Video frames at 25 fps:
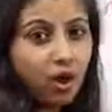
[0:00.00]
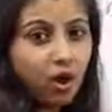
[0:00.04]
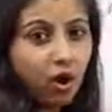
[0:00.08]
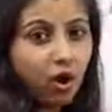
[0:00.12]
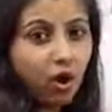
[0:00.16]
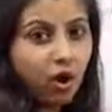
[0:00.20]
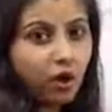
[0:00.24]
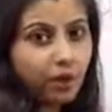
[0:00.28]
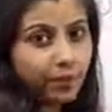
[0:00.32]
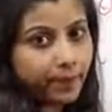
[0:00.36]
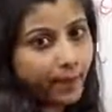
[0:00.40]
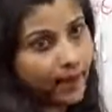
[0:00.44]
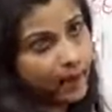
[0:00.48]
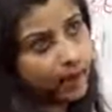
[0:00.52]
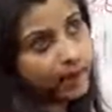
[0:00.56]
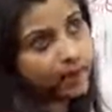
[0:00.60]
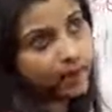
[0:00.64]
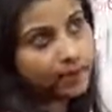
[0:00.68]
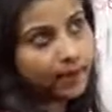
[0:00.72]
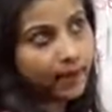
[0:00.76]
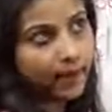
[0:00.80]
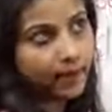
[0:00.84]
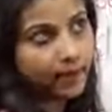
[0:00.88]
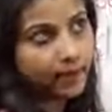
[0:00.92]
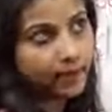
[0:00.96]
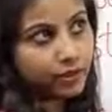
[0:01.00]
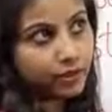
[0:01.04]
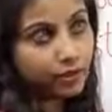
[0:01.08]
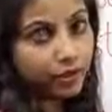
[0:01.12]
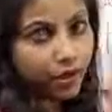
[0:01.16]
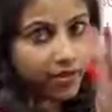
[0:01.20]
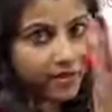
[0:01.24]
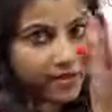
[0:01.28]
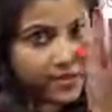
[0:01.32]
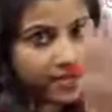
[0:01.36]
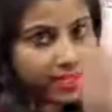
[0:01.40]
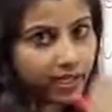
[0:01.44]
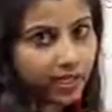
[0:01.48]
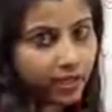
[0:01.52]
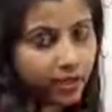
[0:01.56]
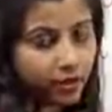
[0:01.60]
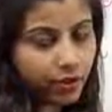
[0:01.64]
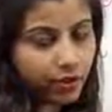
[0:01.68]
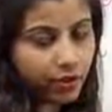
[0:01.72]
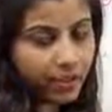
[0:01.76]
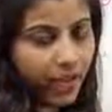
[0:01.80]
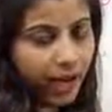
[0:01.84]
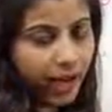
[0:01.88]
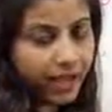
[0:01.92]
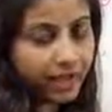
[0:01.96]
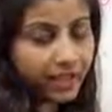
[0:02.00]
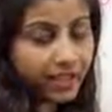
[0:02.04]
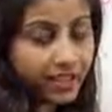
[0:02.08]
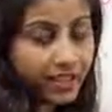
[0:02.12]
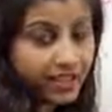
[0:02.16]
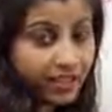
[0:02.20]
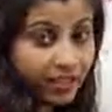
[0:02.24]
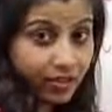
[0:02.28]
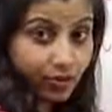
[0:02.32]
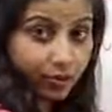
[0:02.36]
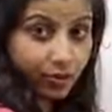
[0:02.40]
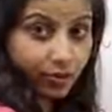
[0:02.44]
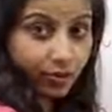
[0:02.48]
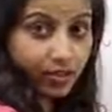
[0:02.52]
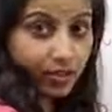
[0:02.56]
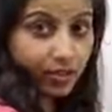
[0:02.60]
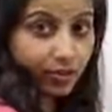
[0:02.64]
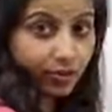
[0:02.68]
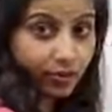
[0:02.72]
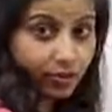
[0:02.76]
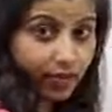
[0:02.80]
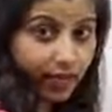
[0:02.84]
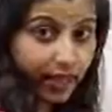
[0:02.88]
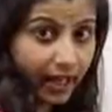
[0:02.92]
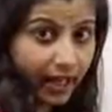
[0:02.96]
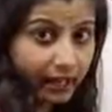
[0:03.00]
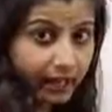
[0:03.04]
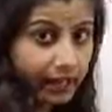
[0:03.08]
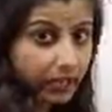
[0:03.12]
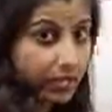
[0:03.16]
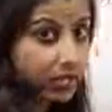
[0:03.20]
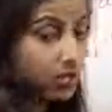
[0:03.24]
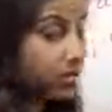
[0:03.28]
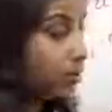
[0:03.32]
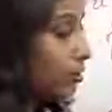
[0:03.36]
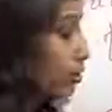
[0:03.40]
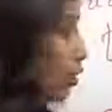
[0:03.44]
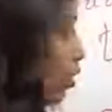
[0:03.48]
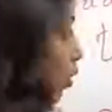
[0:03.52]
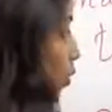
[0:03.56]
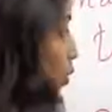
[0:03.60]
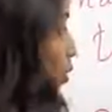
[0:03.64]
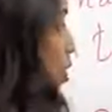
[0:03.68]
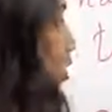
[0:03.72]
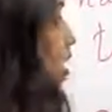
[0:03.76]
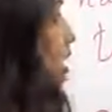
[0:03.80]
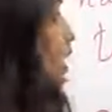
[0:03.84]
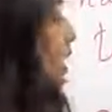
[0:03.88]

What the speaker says: or a pear that you have seen or I have eaten with you together. No,